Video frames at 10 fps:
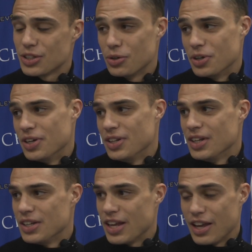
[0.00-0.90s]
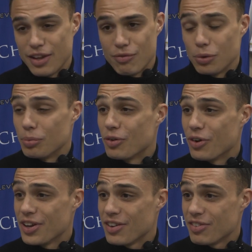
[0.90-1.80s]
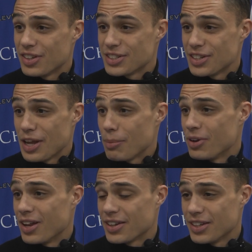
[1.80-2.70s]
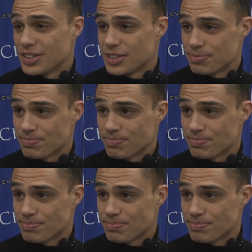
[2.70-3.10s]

So uh, yeah, it will be great if it's uh, happened like this.